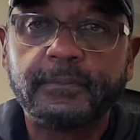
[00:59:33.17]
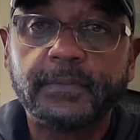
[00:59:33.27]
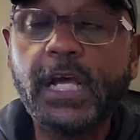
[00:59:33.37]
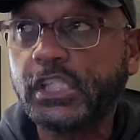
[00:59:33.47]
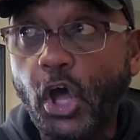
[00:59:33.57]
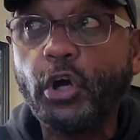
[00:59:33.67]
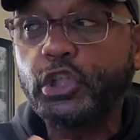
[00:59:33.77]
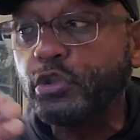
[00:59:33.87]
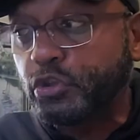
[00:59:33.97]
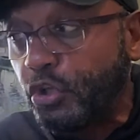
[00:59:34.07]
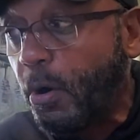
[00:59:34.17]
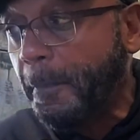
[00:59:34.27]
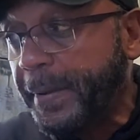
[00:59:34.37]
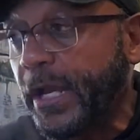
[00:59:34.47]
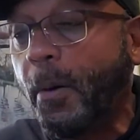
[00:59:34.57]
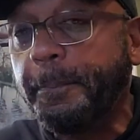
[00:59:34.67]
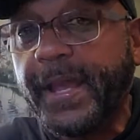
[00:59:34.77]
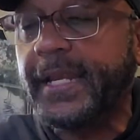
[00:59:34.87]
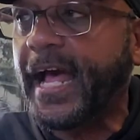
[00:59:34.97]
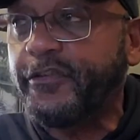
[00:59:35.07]
As long as you're being
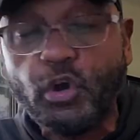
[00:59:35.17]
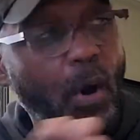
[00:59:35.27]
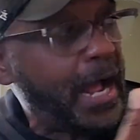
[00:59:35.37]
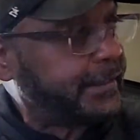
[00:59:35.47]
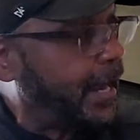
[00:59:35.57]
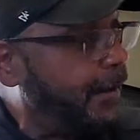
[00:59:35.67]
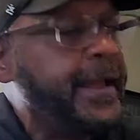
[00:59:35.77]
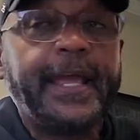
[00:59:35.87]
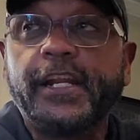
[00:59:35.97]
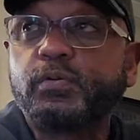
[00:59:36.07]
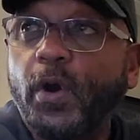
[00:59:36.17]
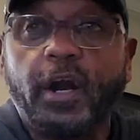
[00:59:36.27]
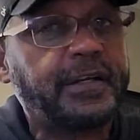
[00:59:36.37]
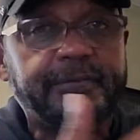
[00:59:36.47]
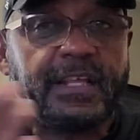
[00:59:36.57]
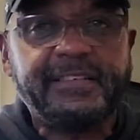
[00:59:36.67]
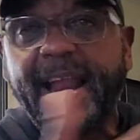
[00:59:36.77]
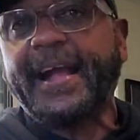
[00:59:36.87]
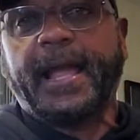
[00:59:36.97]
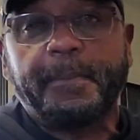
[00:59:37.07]
obedient. Now, you go out there in this world, they're
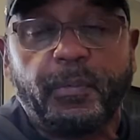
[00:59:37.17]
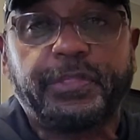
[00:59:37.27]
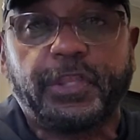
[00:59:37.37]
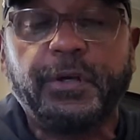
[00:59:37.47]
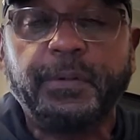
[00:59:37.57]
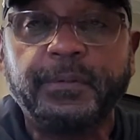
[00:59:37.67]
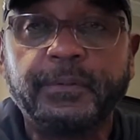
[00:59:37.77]
not coming with you.